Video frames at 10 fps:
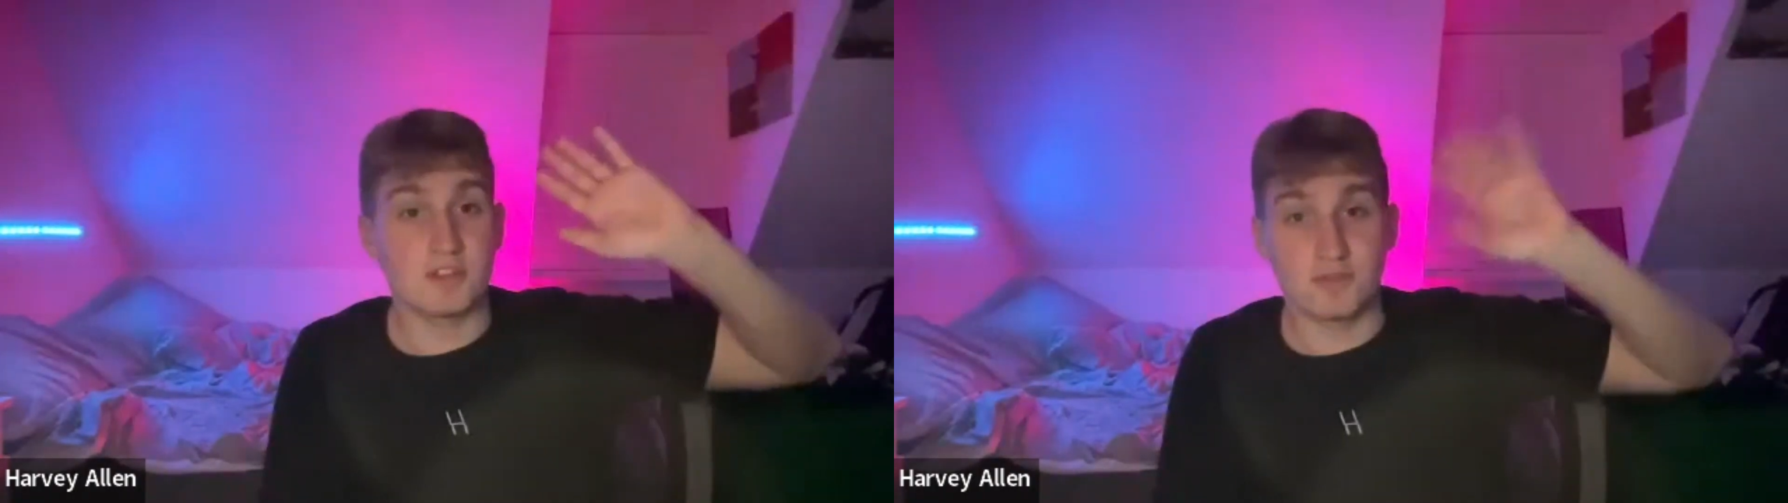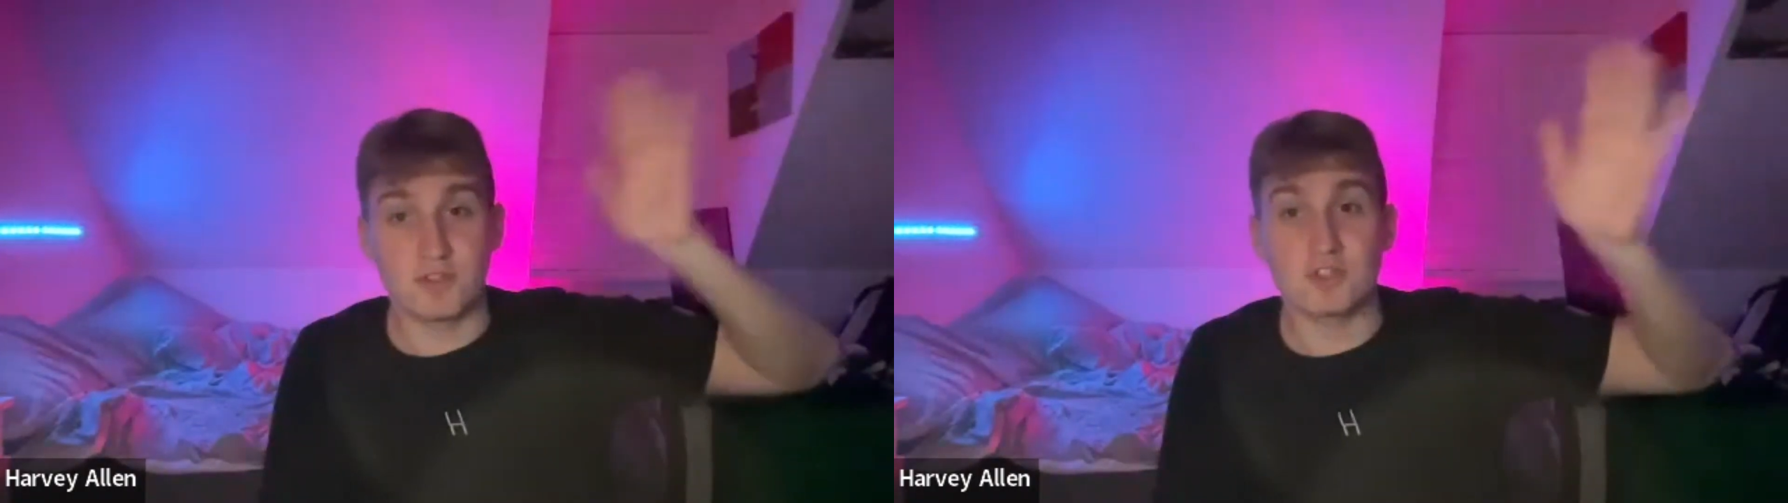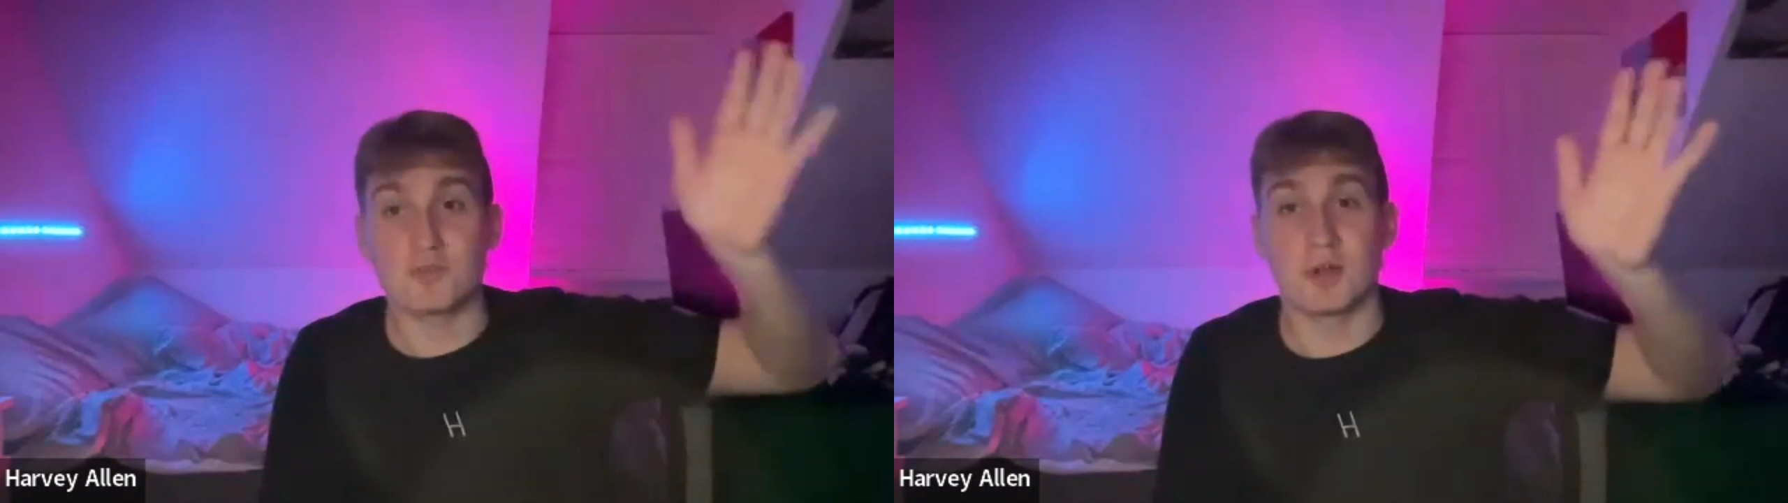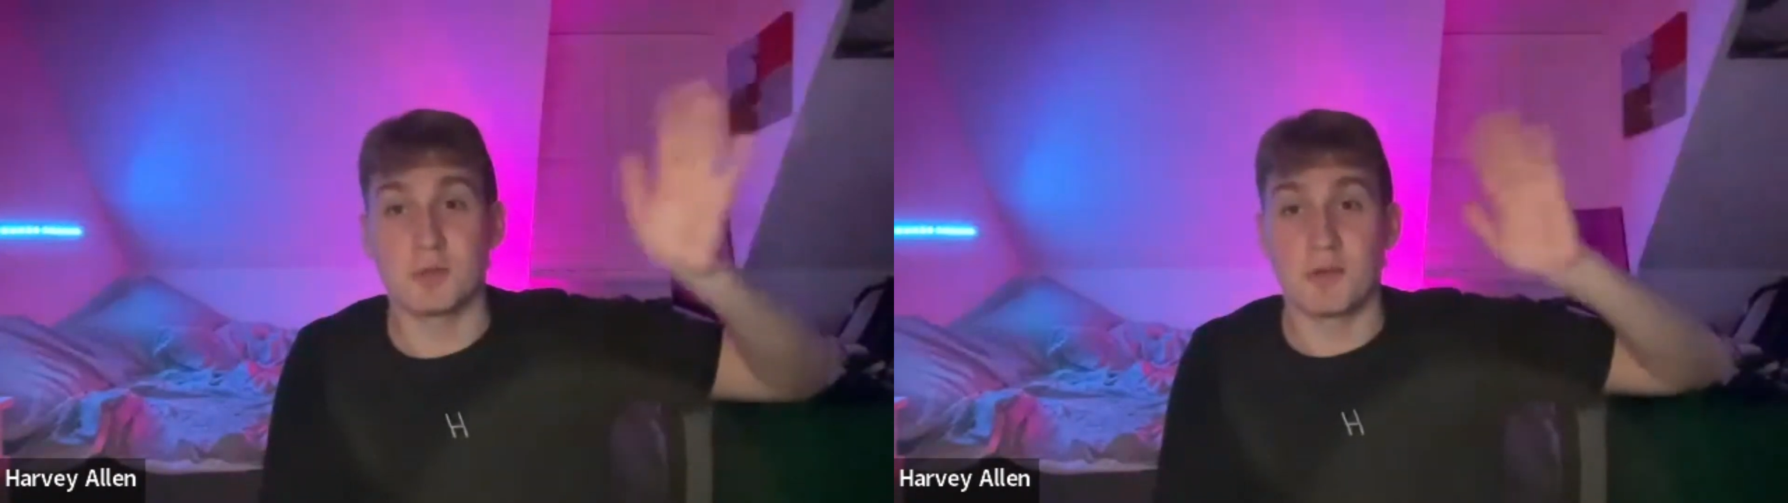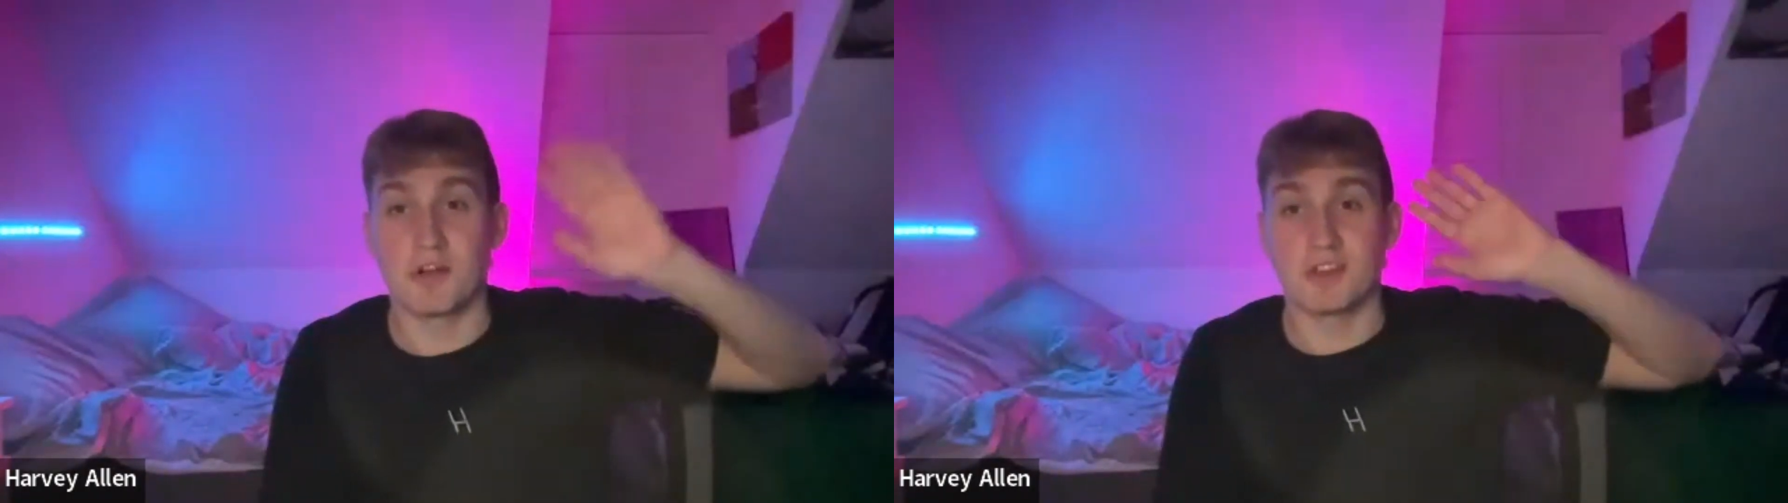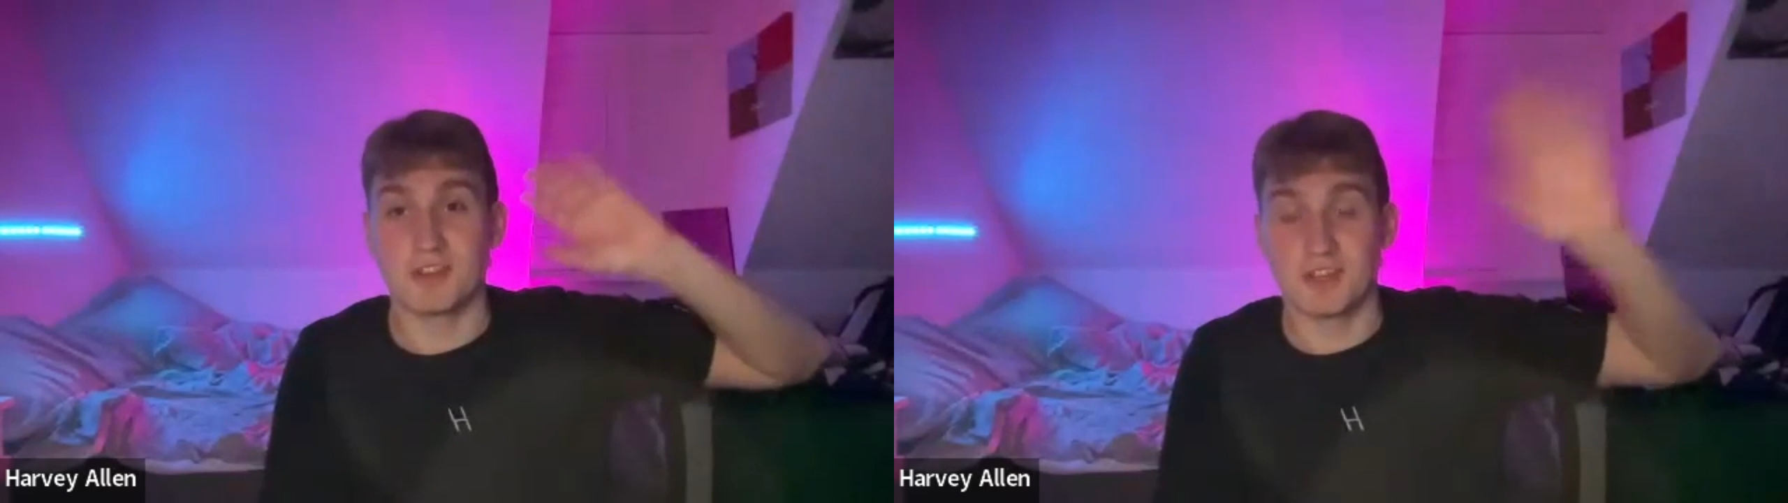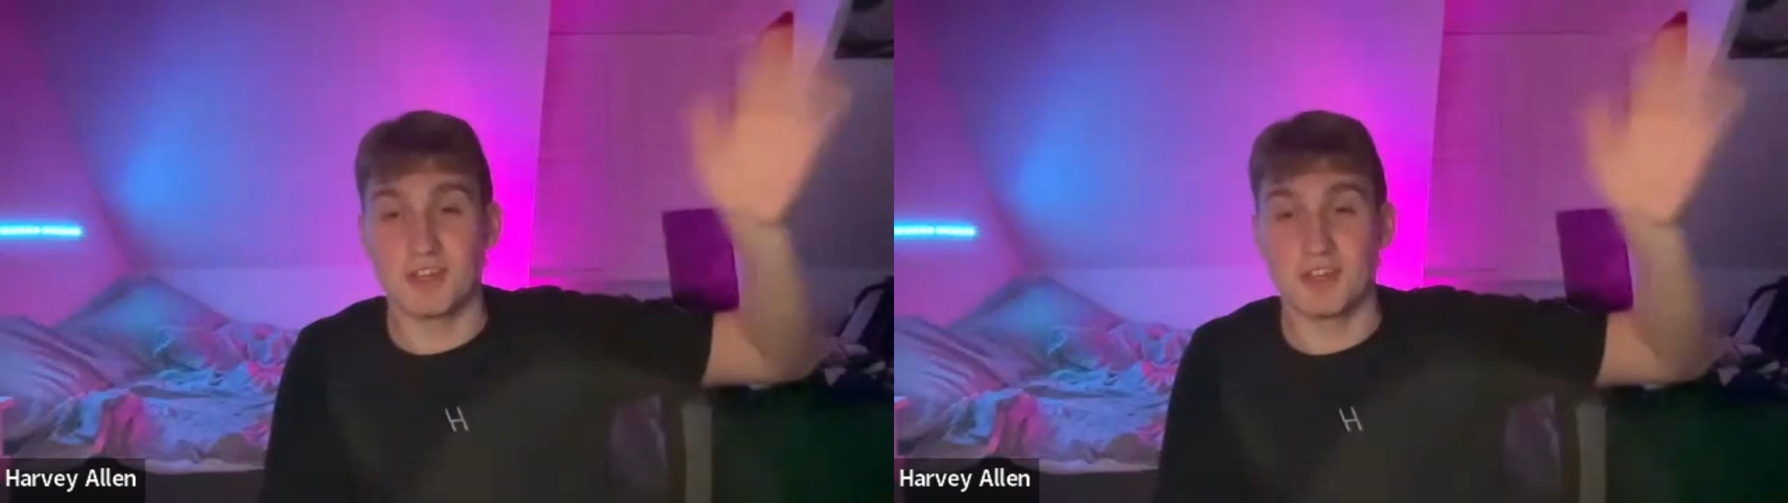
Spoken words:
You've just reminded me, Murray,